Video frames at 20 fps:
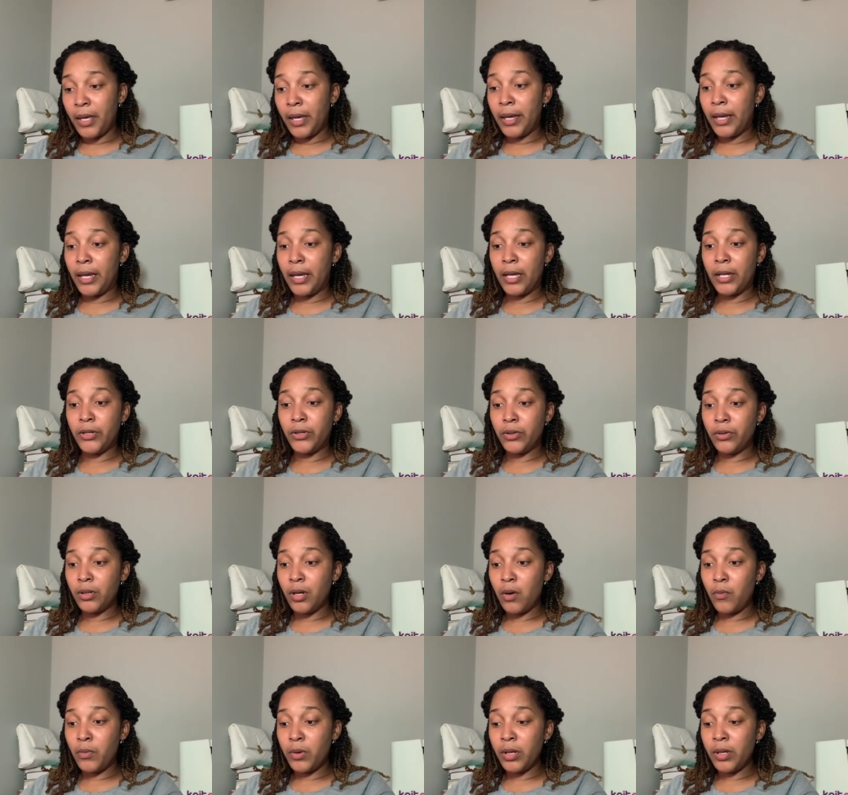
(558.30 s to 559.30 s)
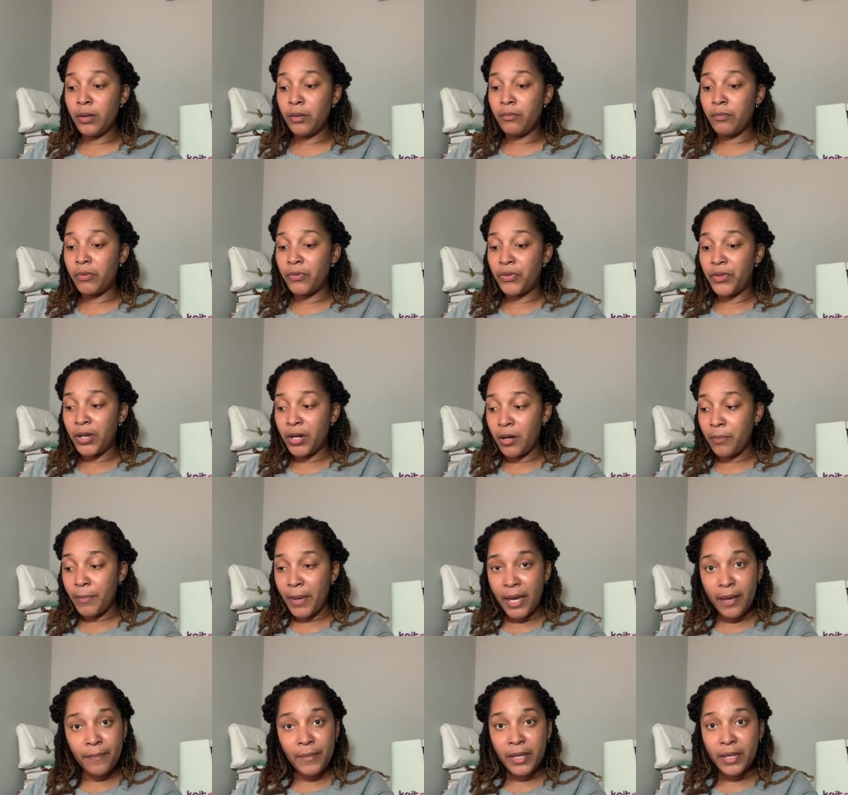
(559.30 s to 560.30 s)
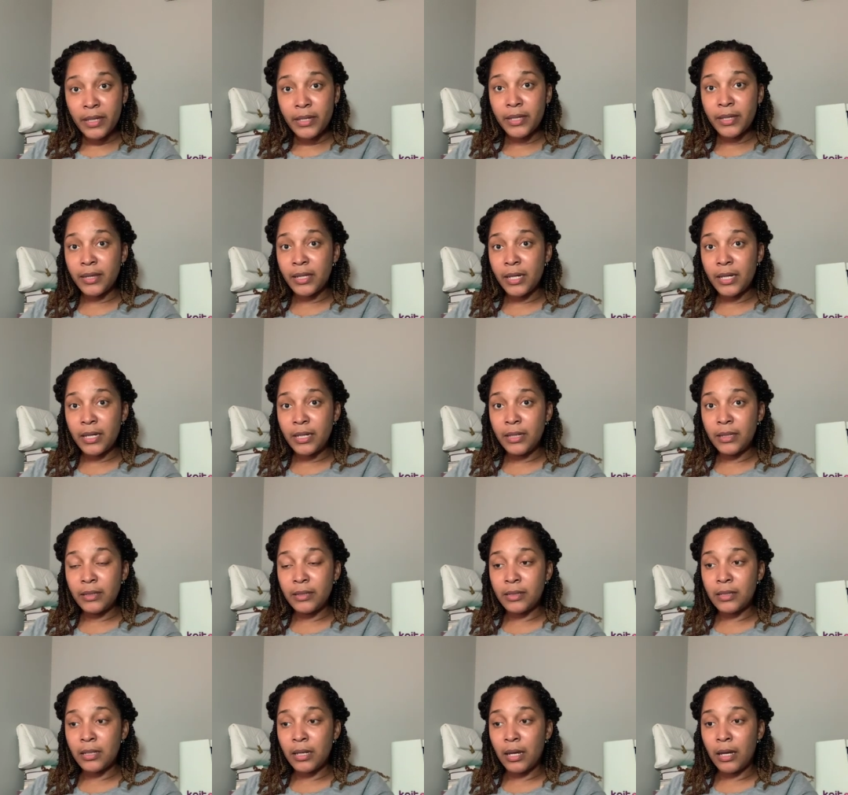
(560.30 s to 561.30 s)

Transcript: And you know what? There may be good things